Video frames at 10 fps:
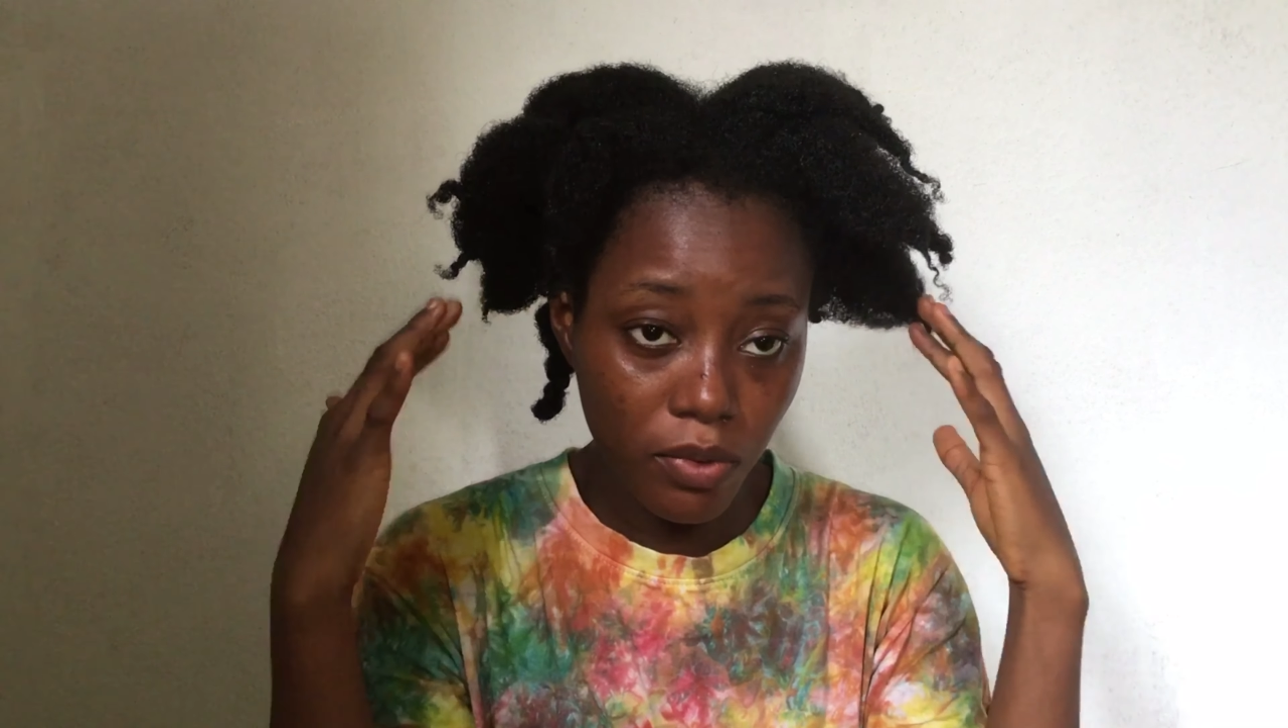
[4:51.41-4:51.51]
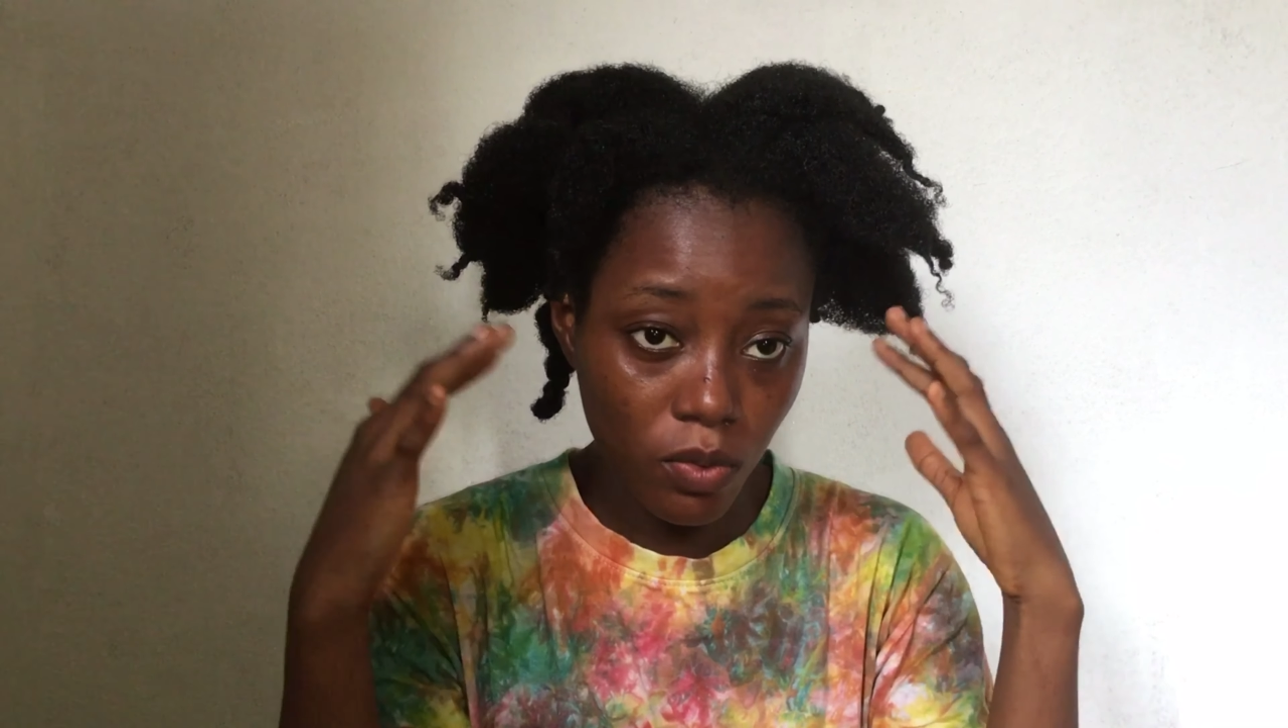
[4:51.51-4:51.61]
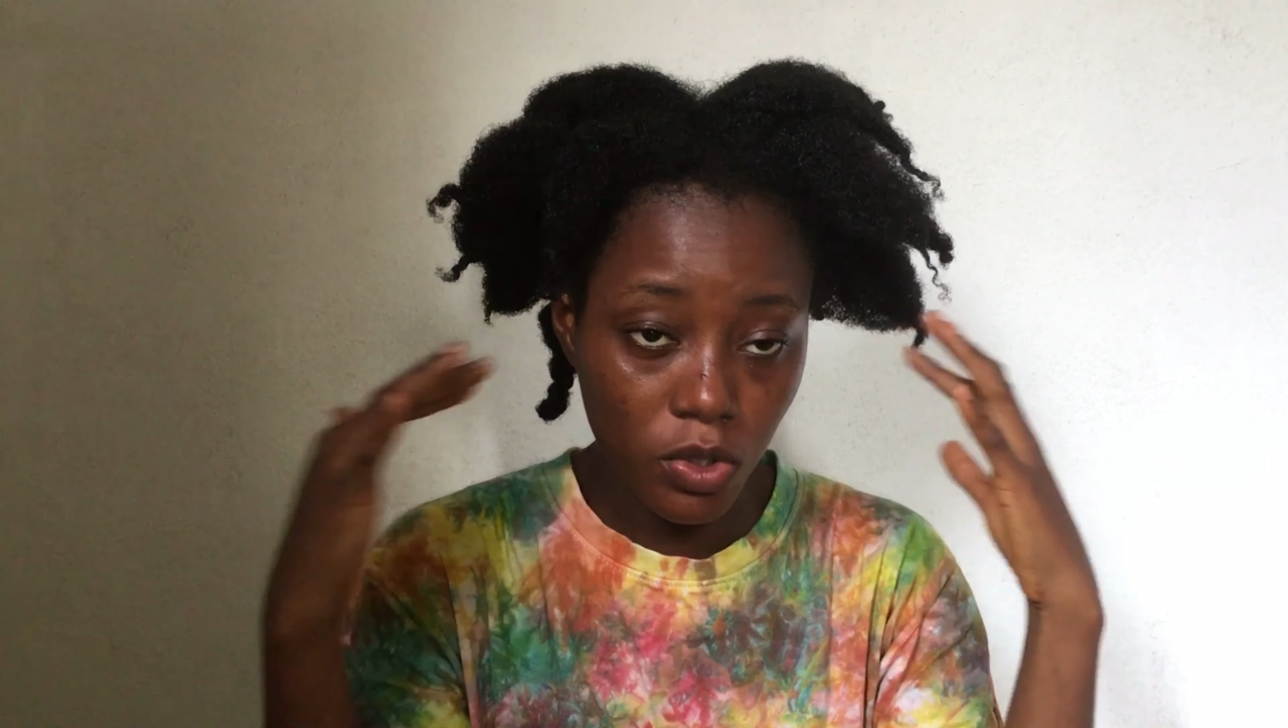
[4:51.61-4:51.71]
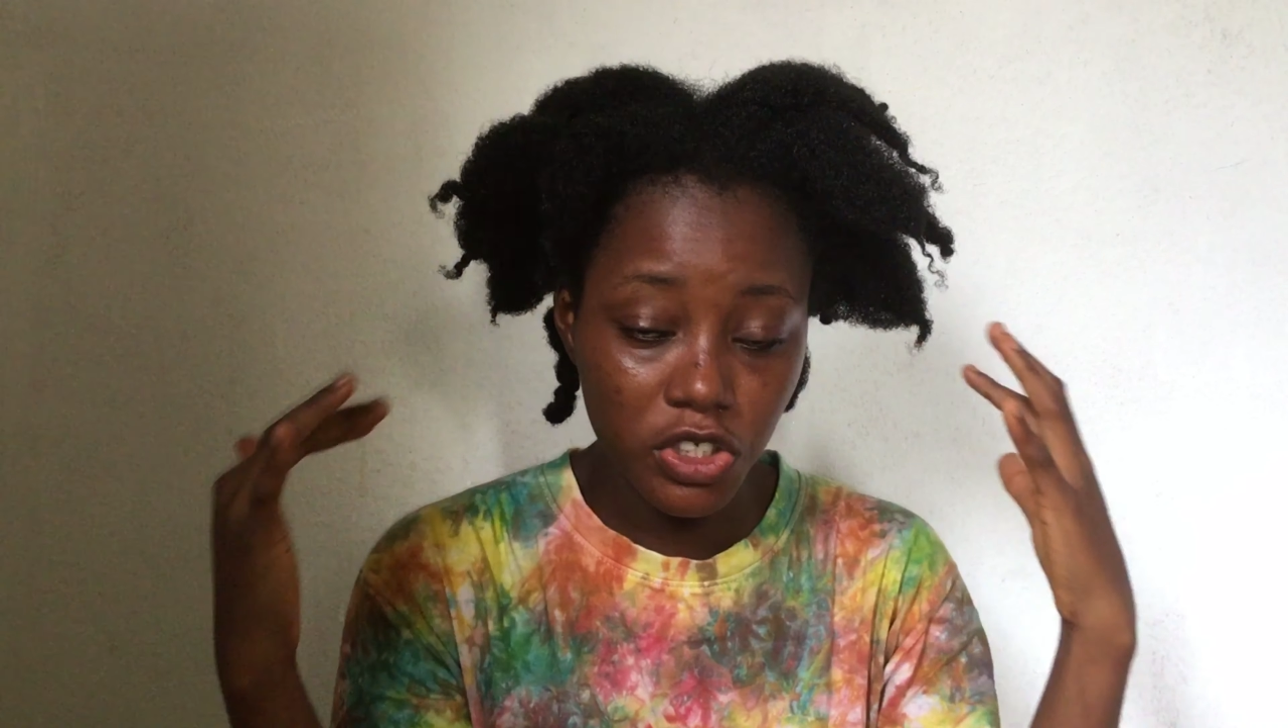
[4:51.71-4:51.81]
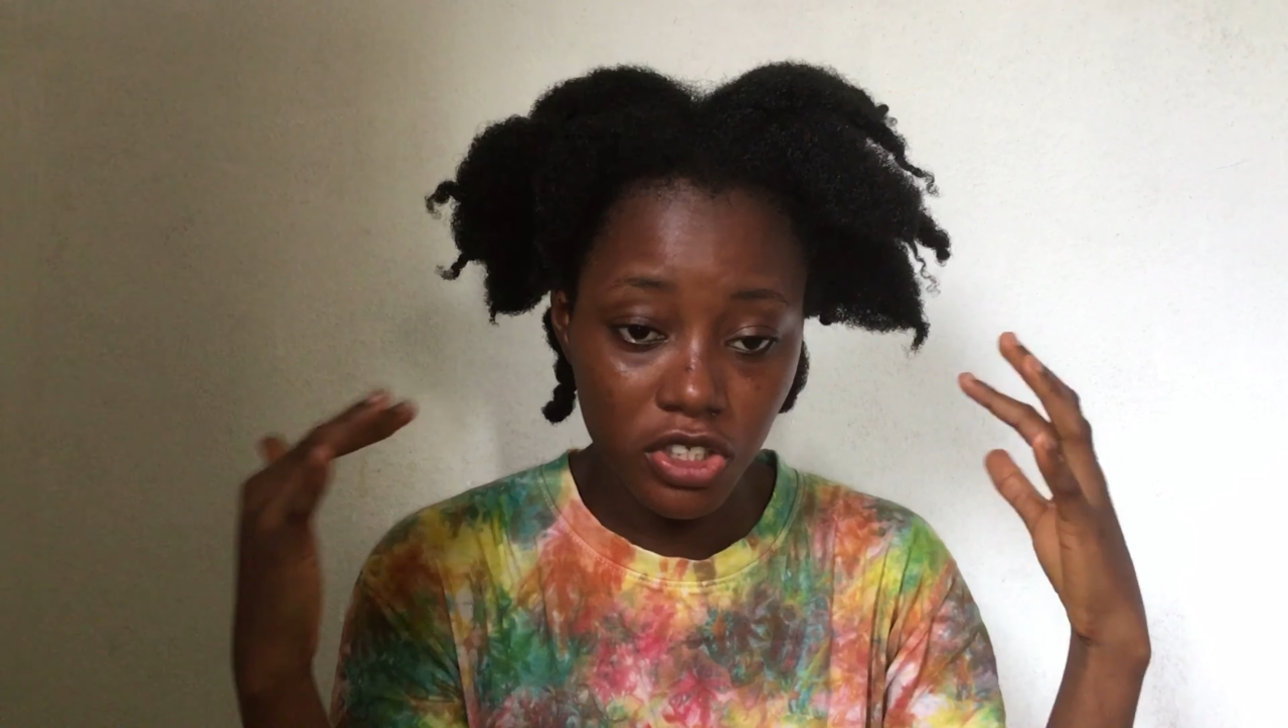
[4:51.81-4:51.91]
wash the